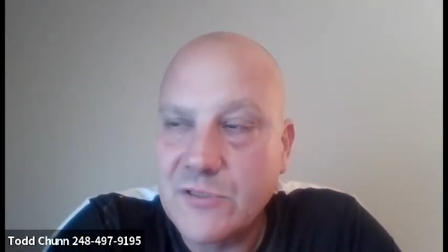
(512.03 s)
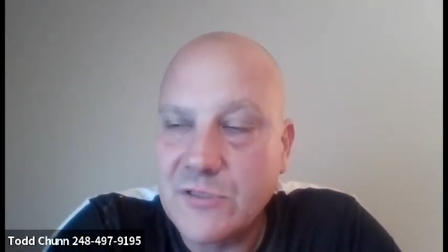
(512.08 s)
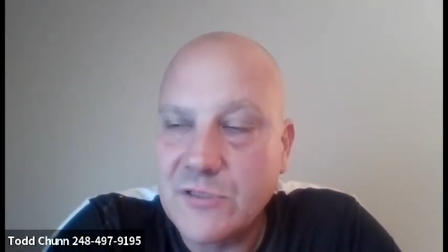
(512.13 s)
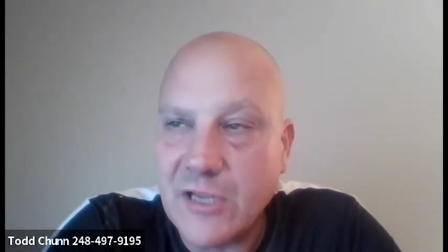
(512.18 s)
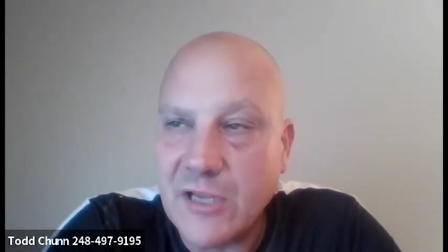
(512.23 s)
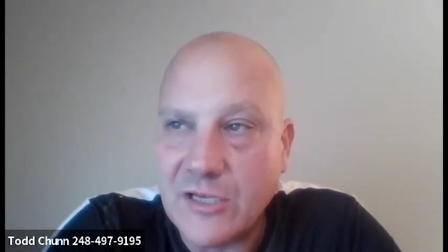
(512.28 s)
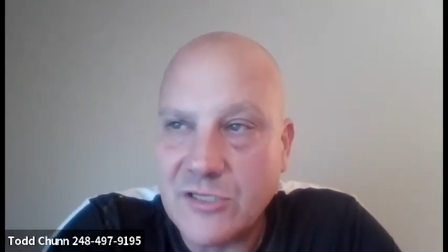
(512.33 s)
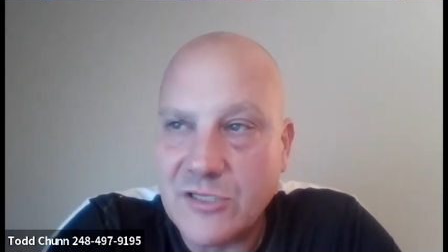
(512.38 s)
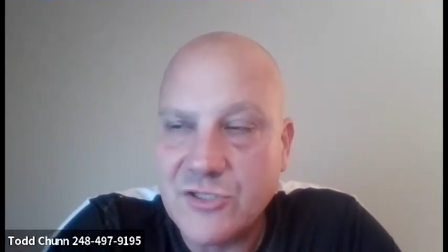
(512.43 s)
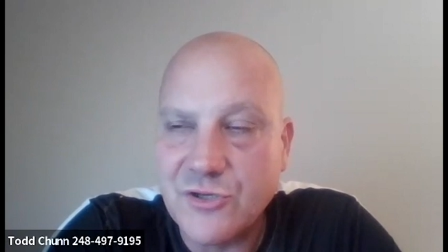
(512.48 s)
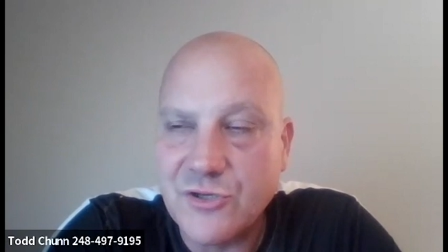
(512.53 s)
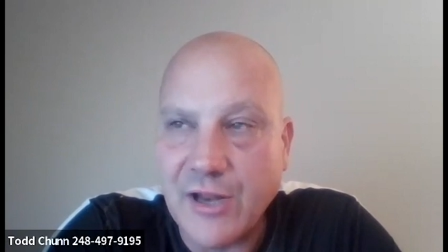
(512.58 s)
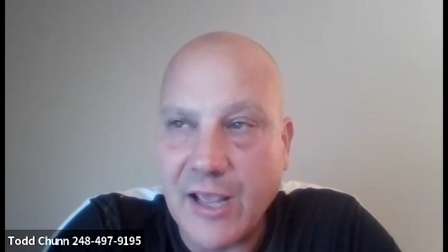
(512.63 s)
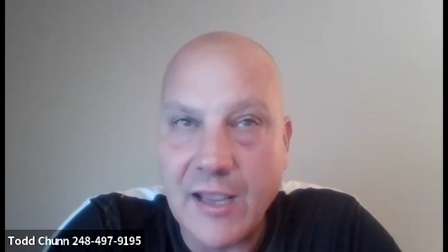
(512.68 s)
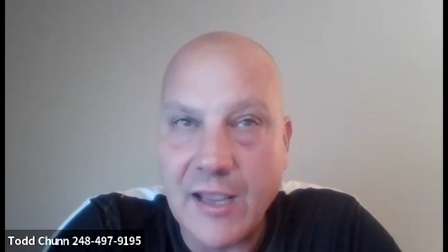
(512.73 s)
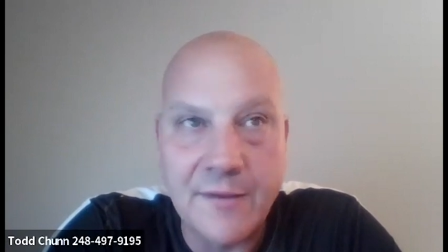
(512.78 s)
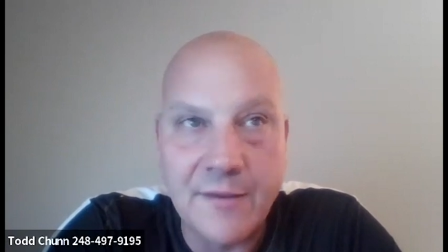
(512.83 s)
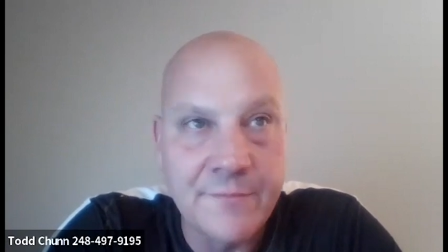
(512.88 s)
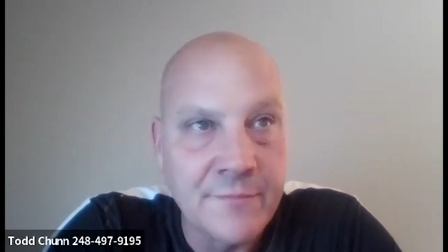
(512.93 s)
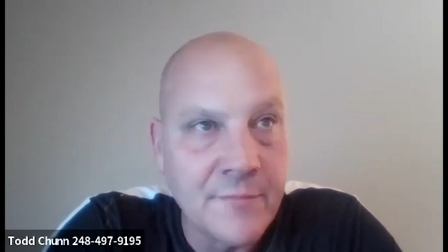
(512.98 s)

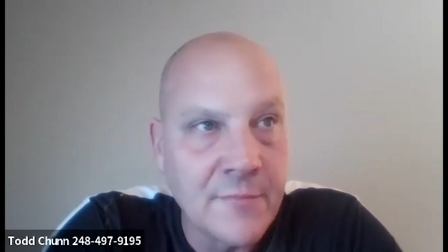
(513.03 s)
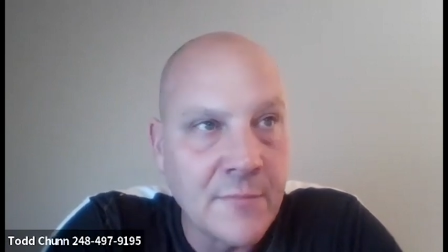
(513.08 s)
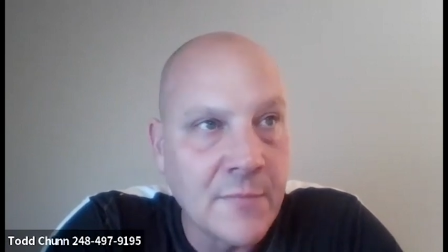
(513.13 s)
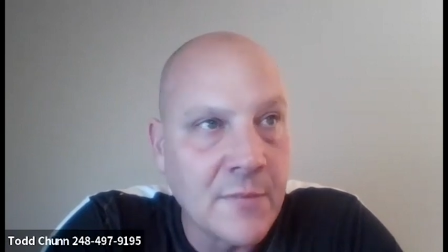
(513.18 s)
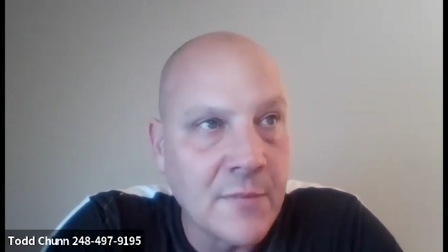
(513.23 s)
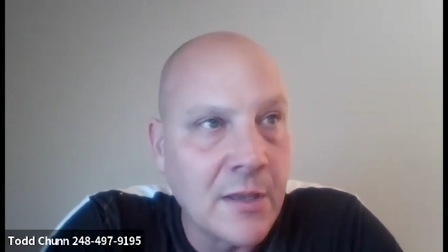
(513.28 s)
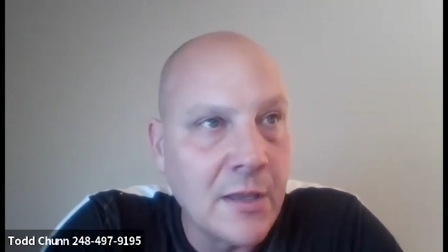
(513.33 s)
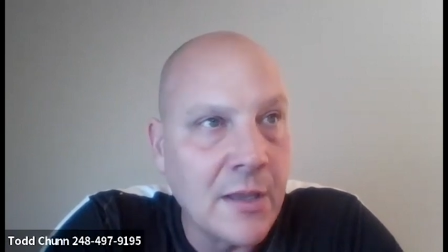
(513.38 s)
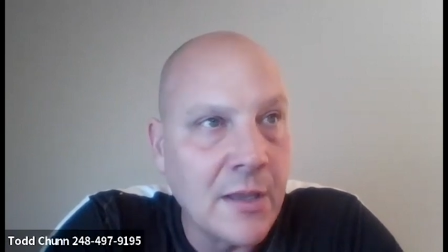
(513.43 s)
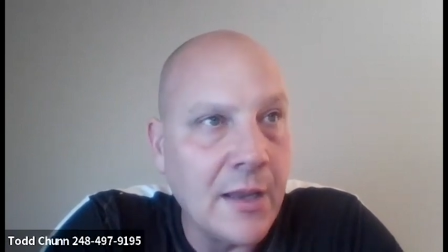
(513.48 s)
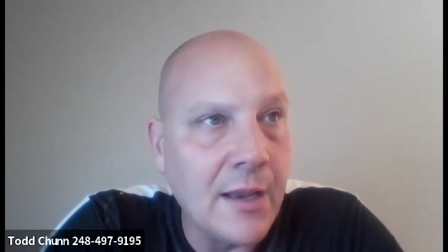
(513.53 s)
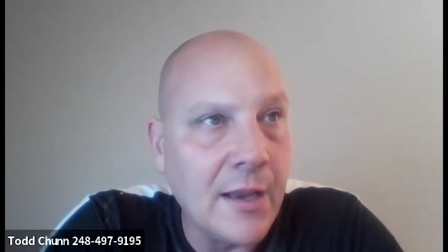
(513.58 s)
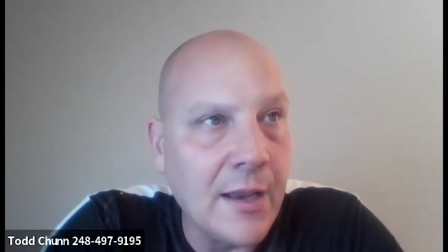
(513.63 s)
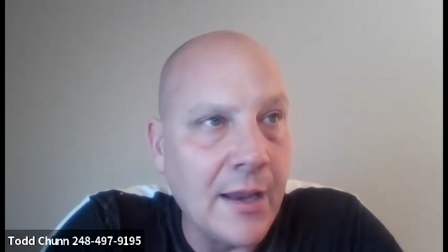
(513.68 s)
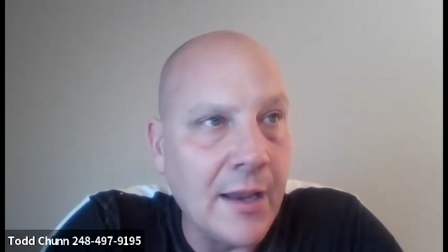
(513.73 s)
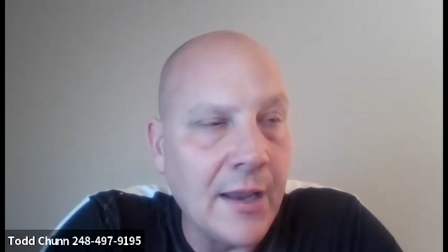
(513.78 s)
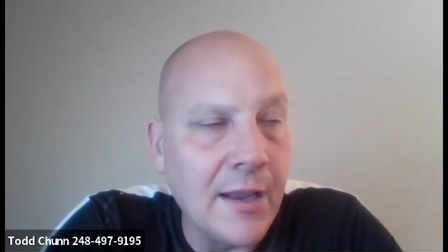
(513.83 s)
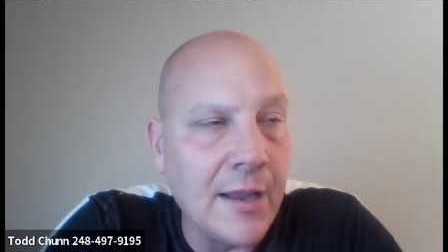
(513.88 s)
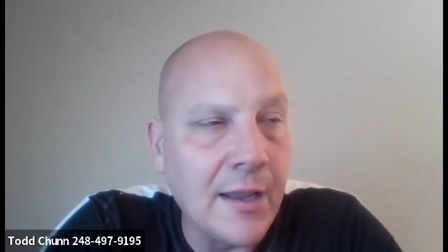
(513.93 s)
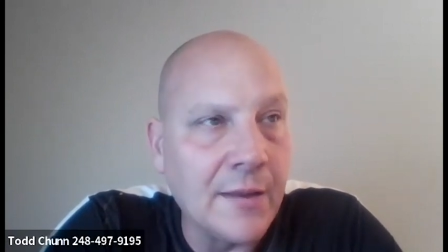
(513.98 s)
yesterday,
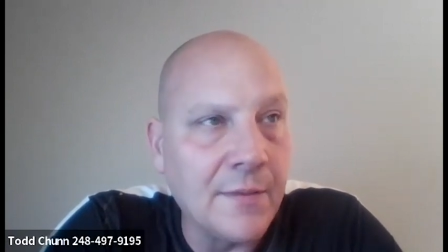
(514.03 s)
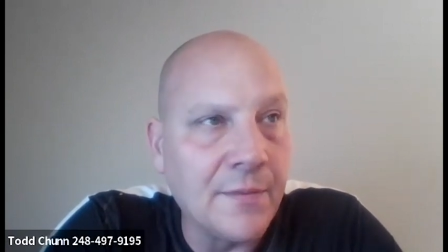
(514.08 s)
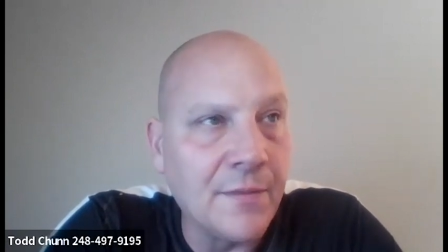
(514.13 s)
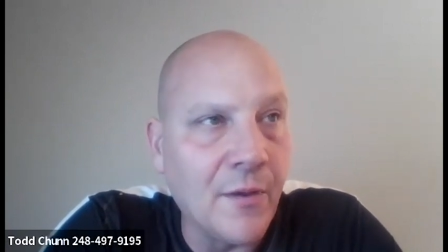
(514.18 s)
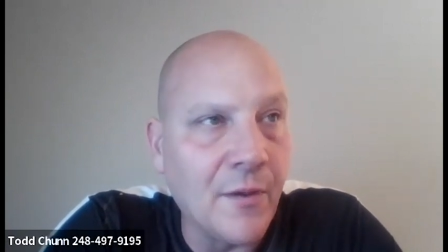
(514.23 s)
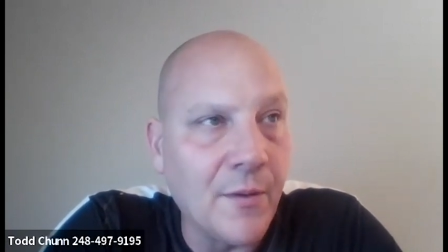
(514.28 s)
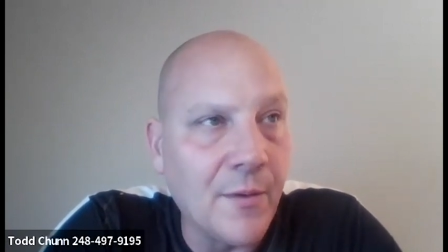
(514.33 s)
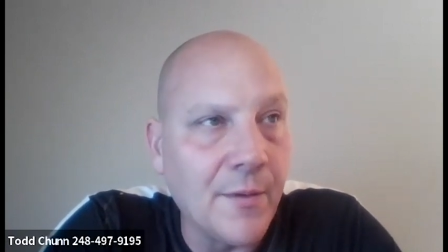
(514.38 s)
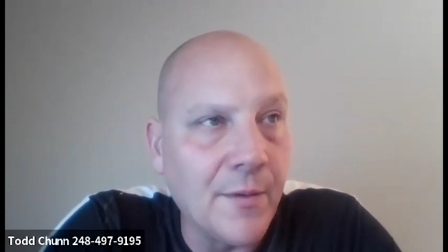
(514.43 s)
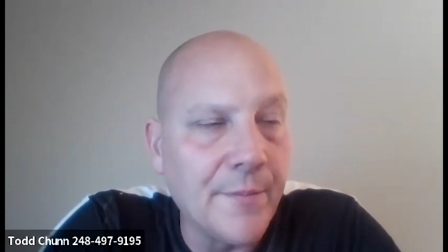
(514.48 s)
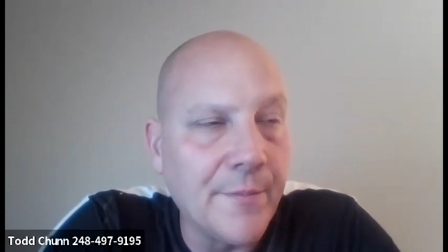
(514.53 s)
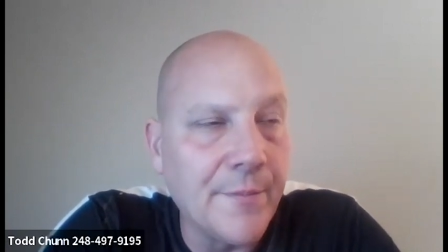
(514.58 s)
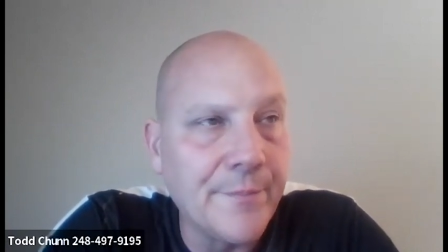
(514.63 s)
and the,